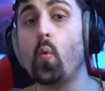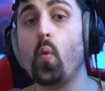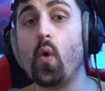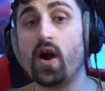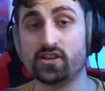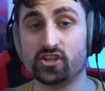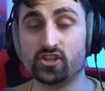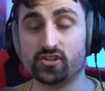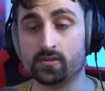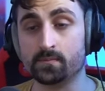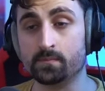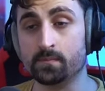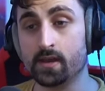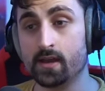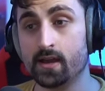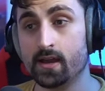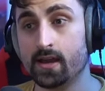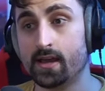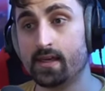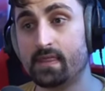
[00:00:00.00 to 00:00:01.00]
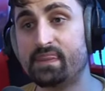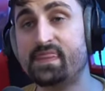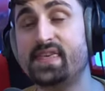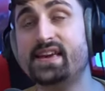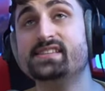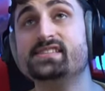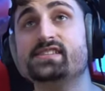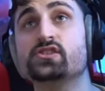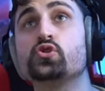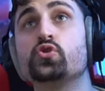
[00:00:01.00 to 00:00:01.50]
watch them
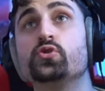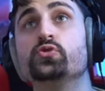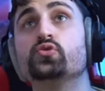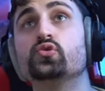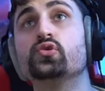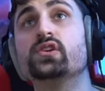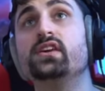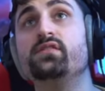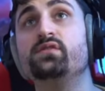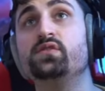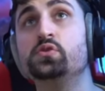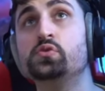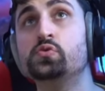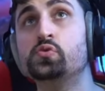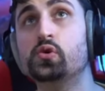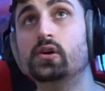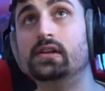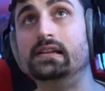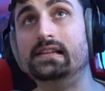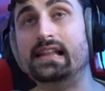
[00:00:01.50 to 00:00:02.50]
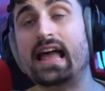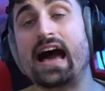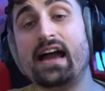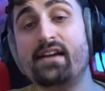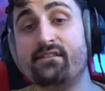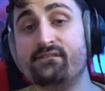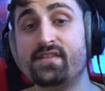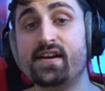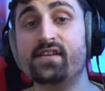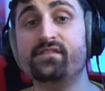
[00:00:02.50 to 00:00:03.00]
this is going to give you
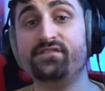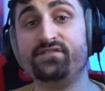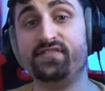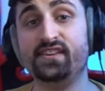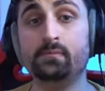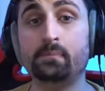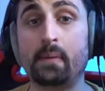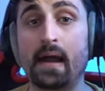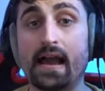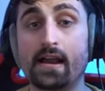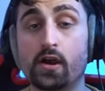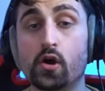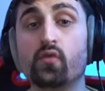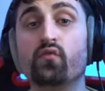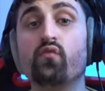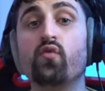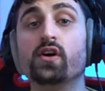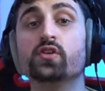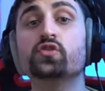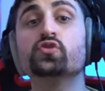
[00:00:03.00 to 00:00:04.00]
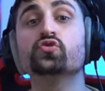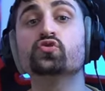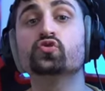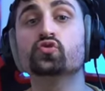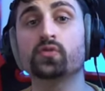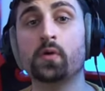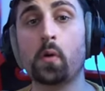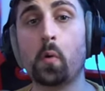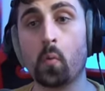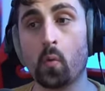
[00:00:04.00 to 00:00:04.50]
live feedback of what you're
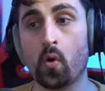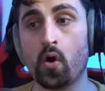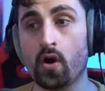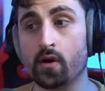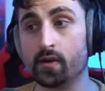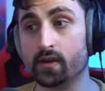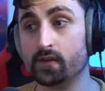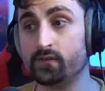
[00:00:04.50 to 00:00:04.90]
doing wrong.